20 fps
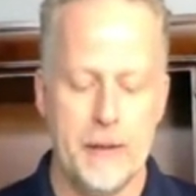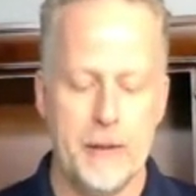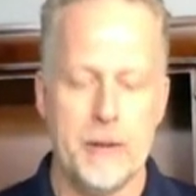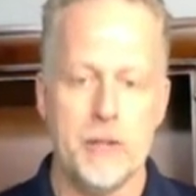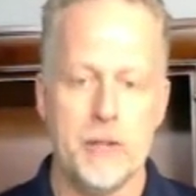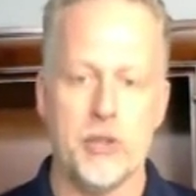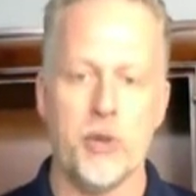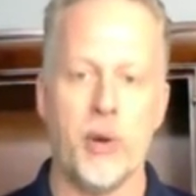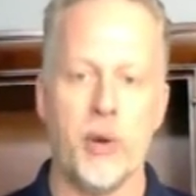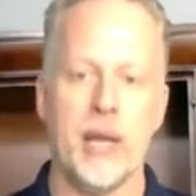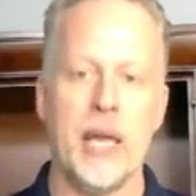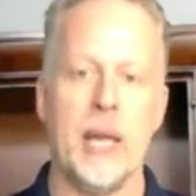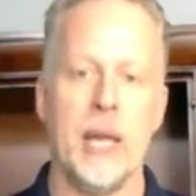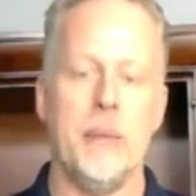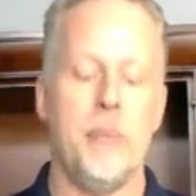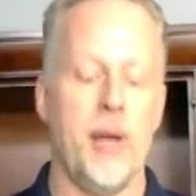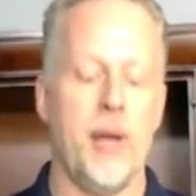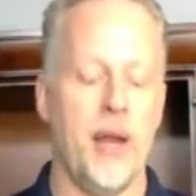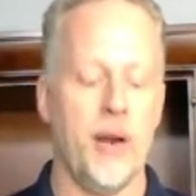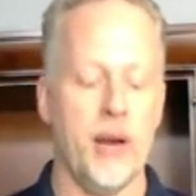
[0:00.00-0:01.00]
So
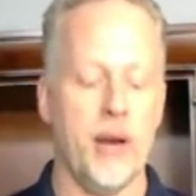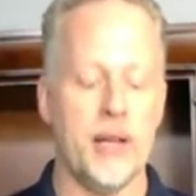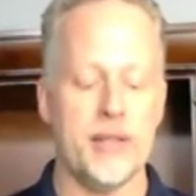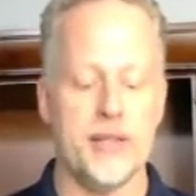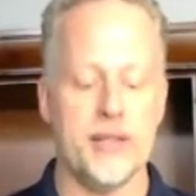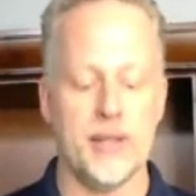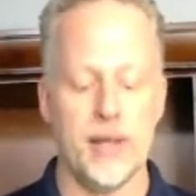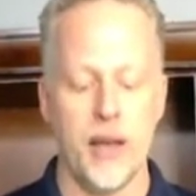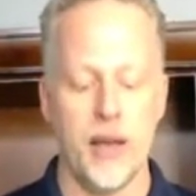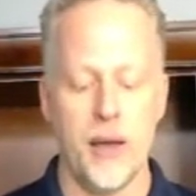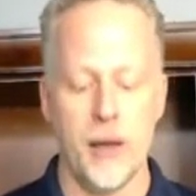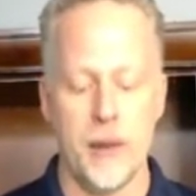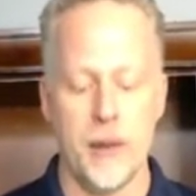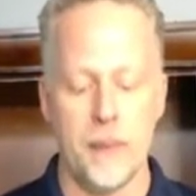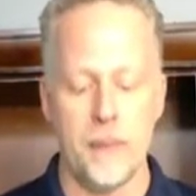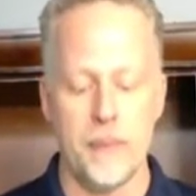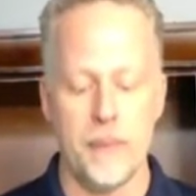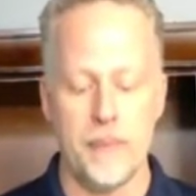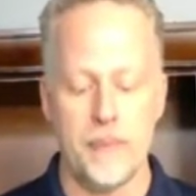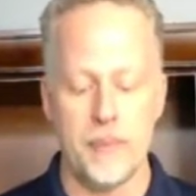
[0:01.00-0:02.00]
again, parents,
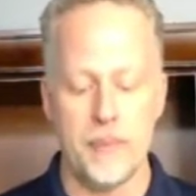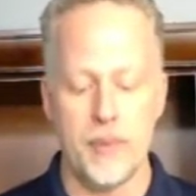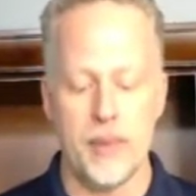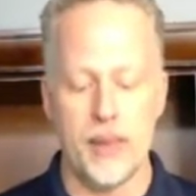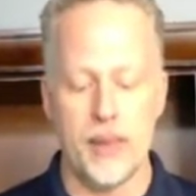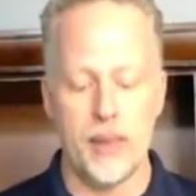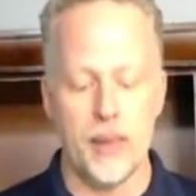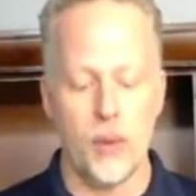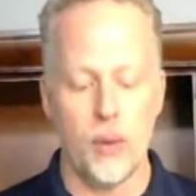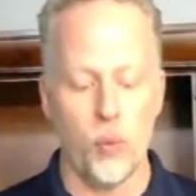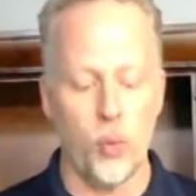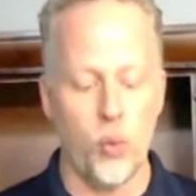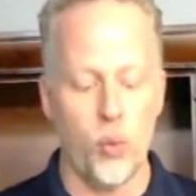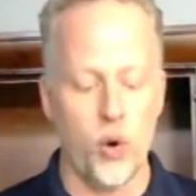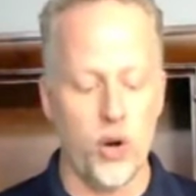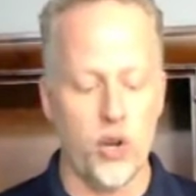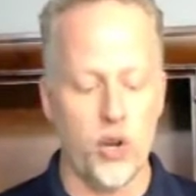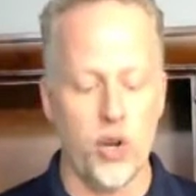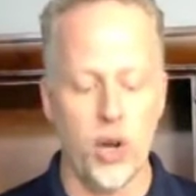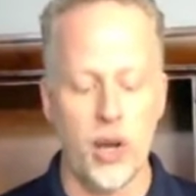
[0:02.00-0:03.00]

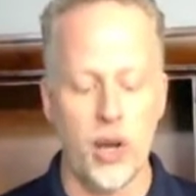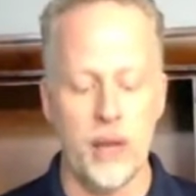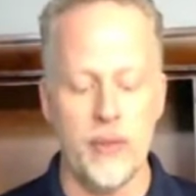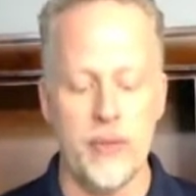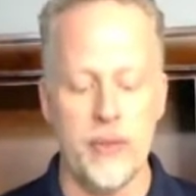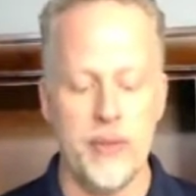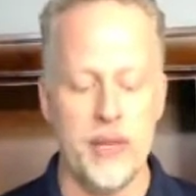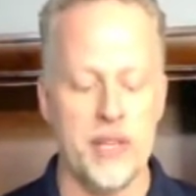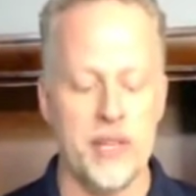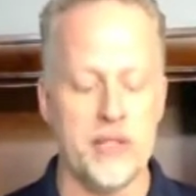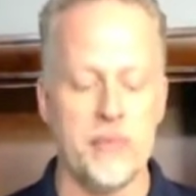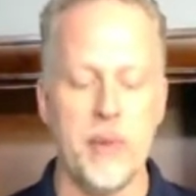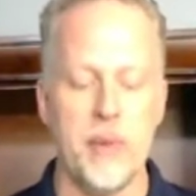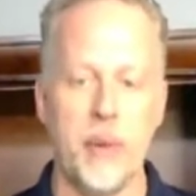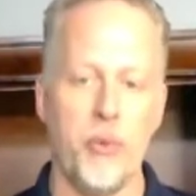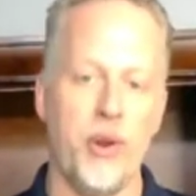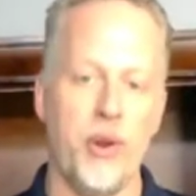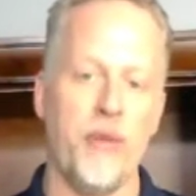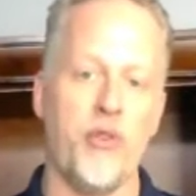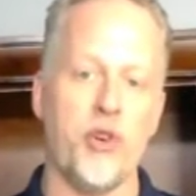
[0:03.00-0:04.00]
work on these
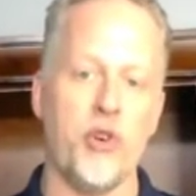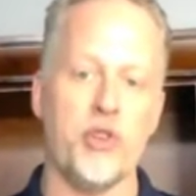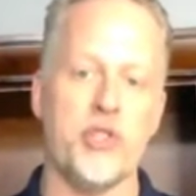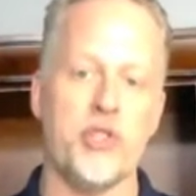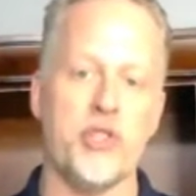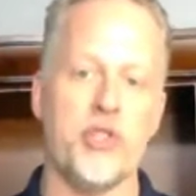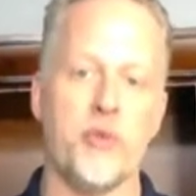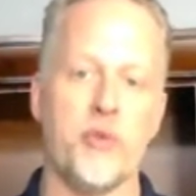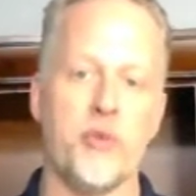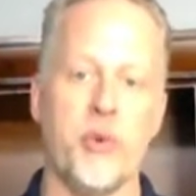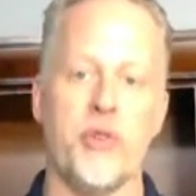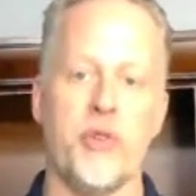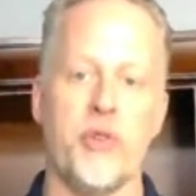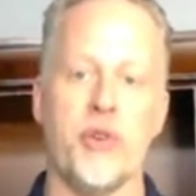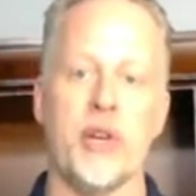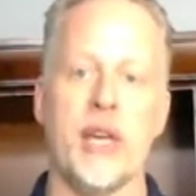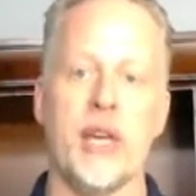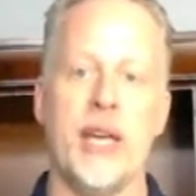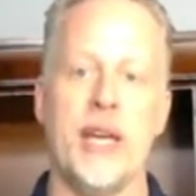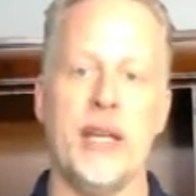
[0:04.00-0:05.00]
memory verses with
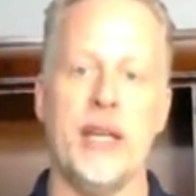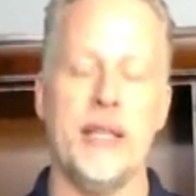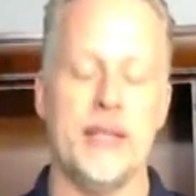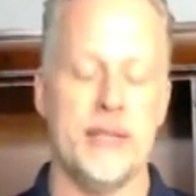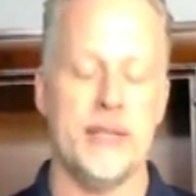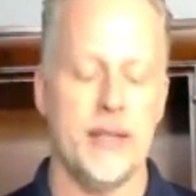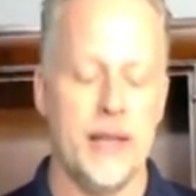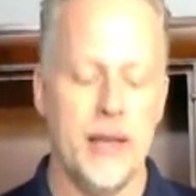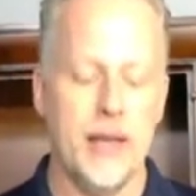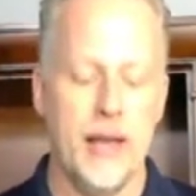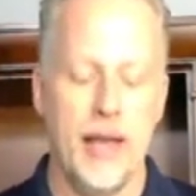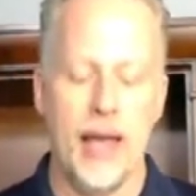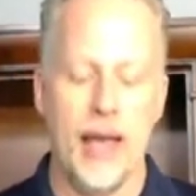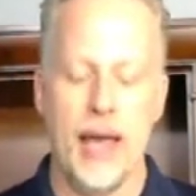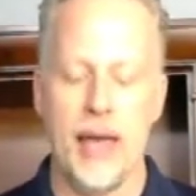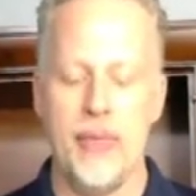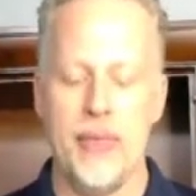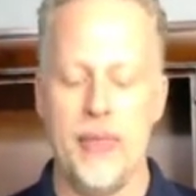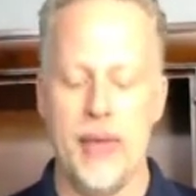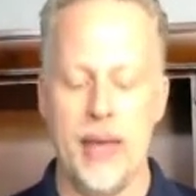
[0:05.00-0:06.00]
your kids.
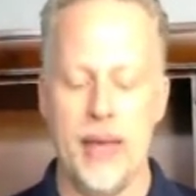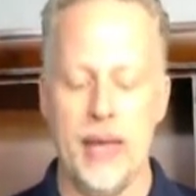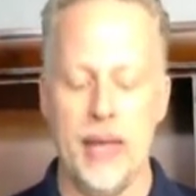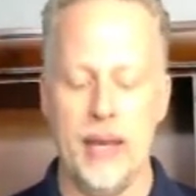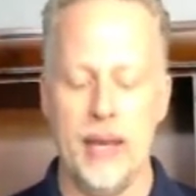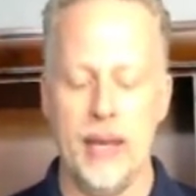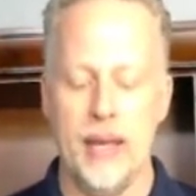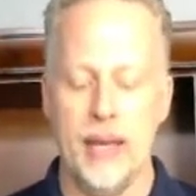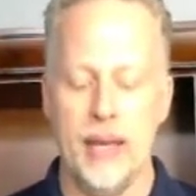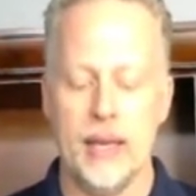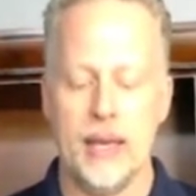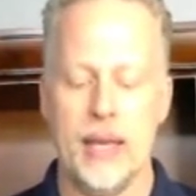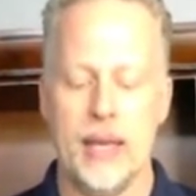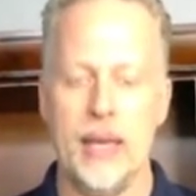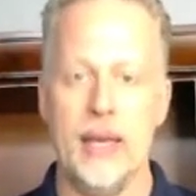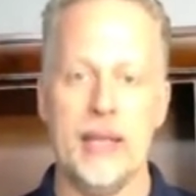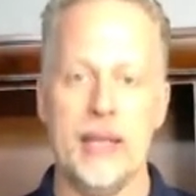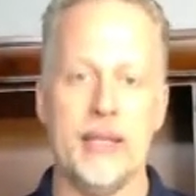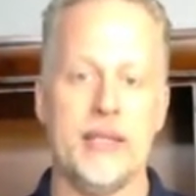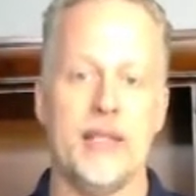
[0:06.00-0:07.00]
And then,
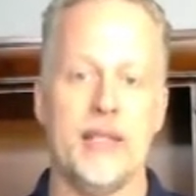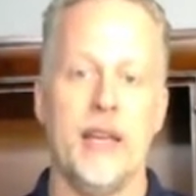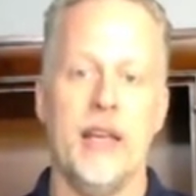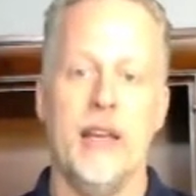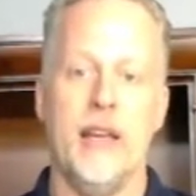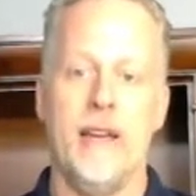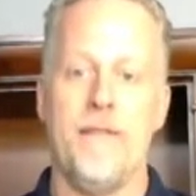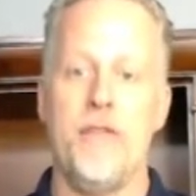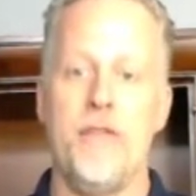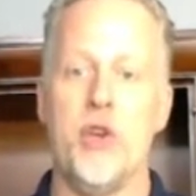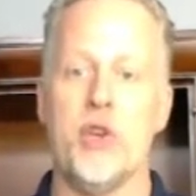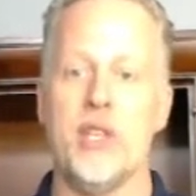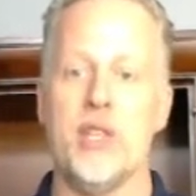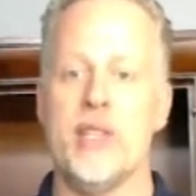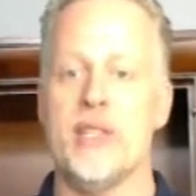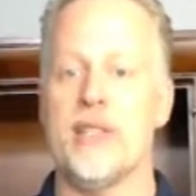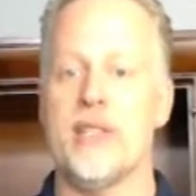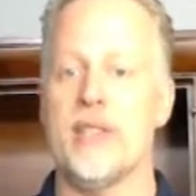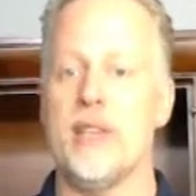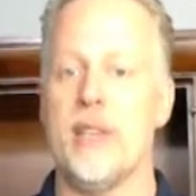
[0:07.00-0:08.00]
kids, if you can
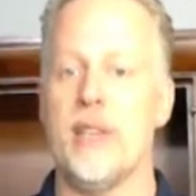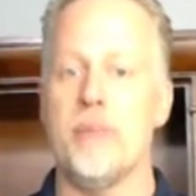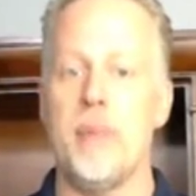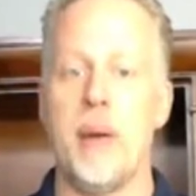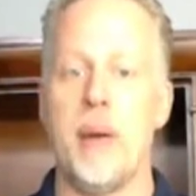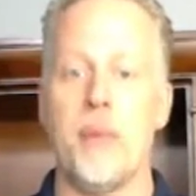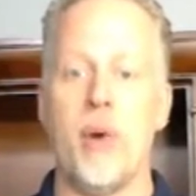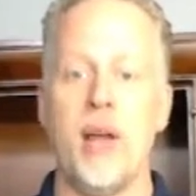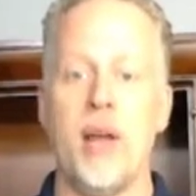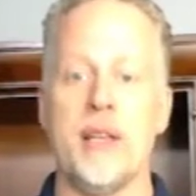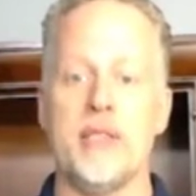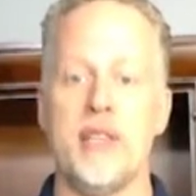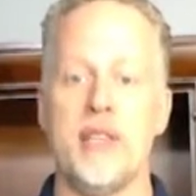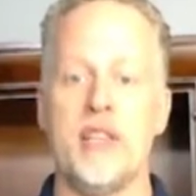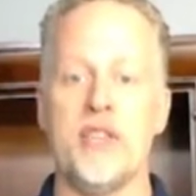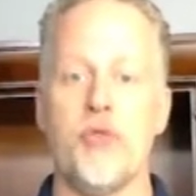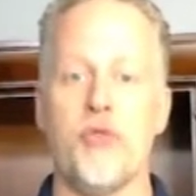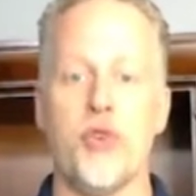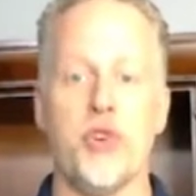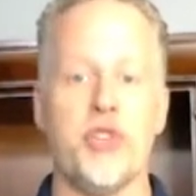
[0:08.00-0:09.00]
memorize
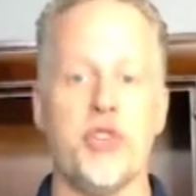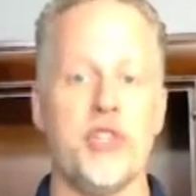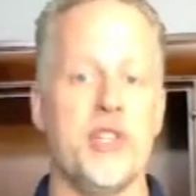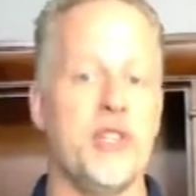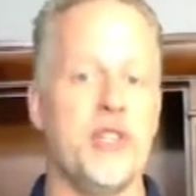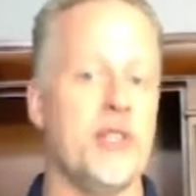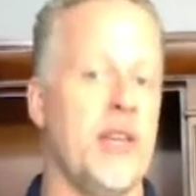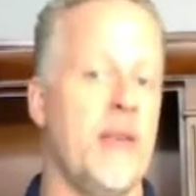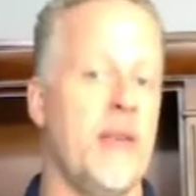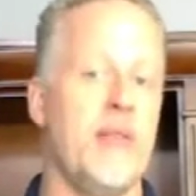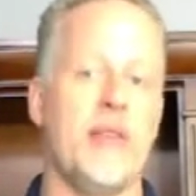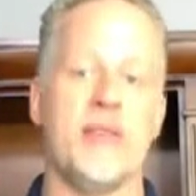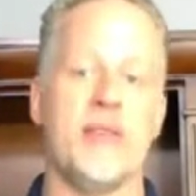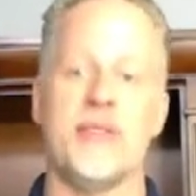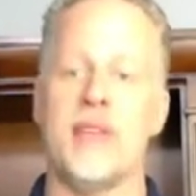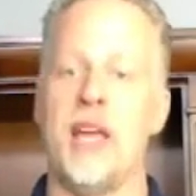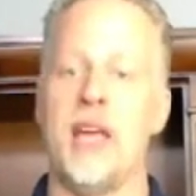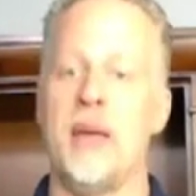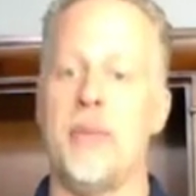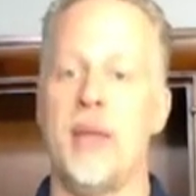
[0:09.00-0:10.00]
these verses and then
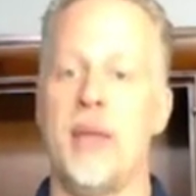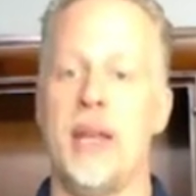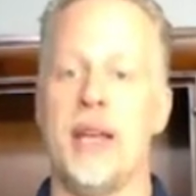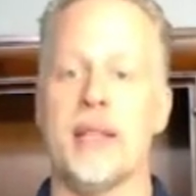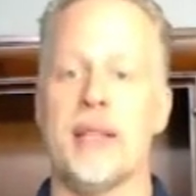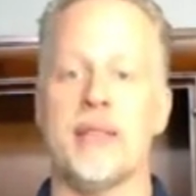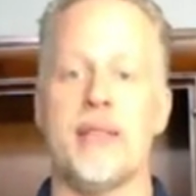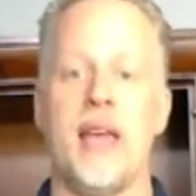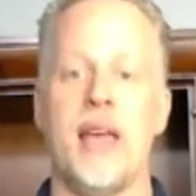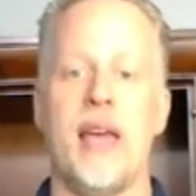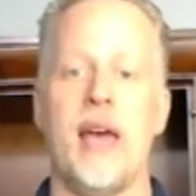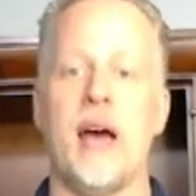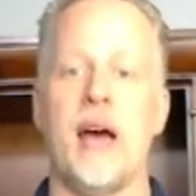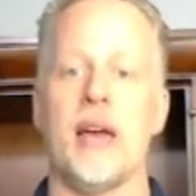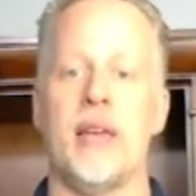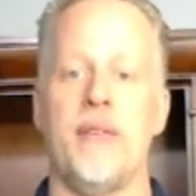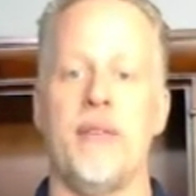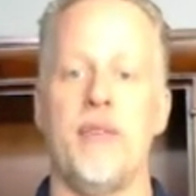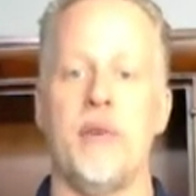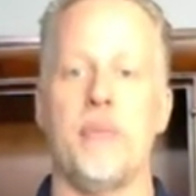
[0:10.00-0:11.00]
say them the next day,
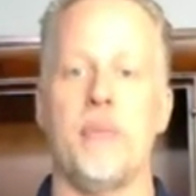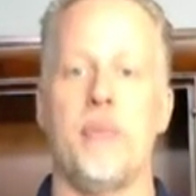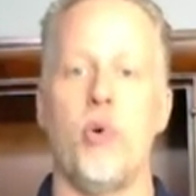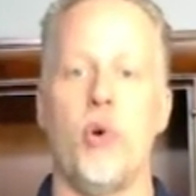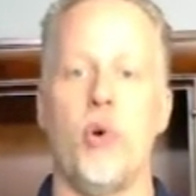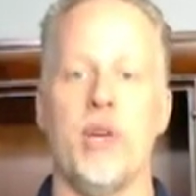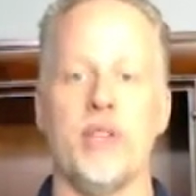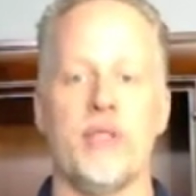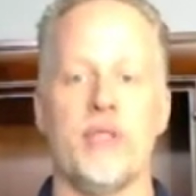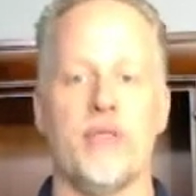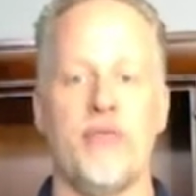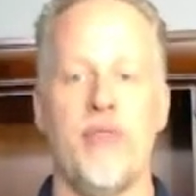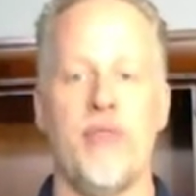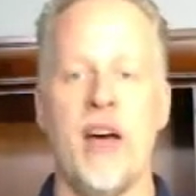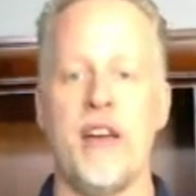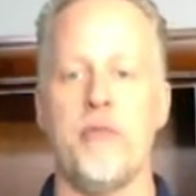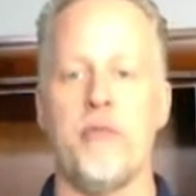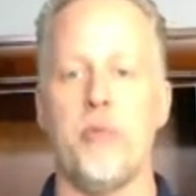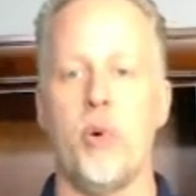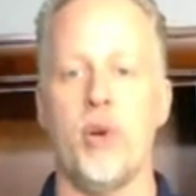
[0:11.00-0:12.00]
I'll give you points,
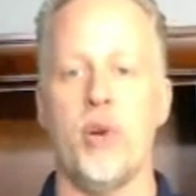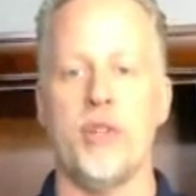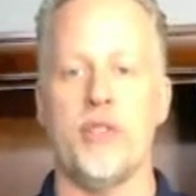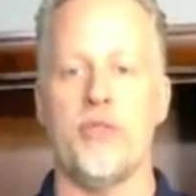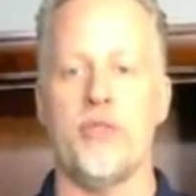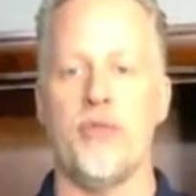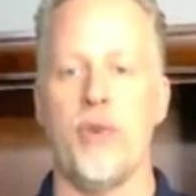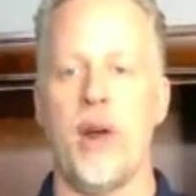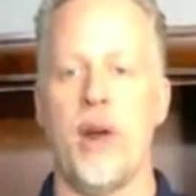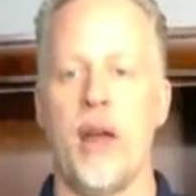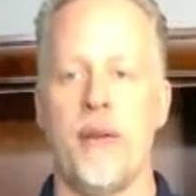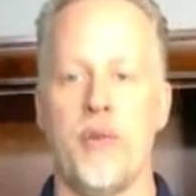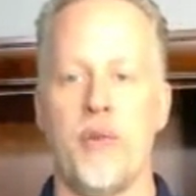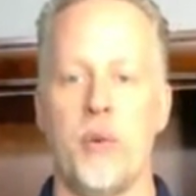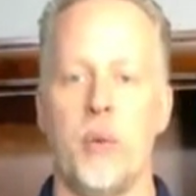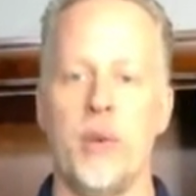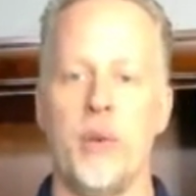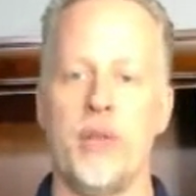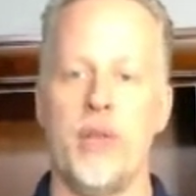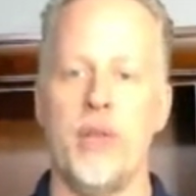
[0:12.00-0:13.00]
5 points for
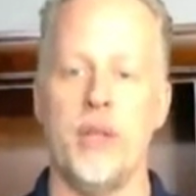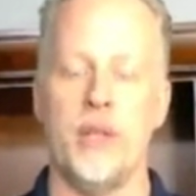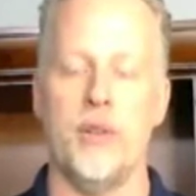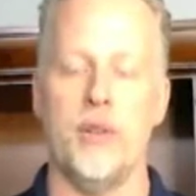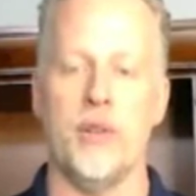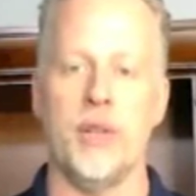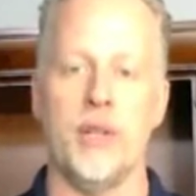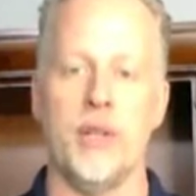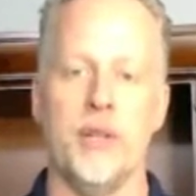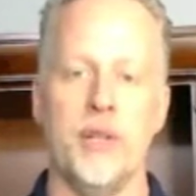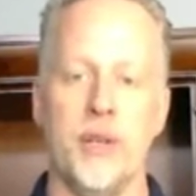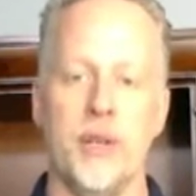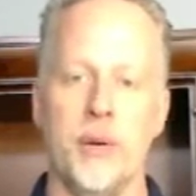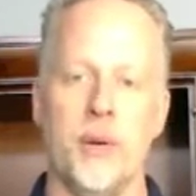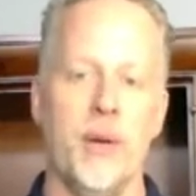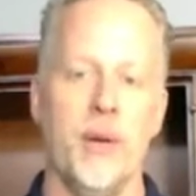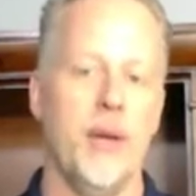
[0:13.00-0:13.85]
everyone that you can do.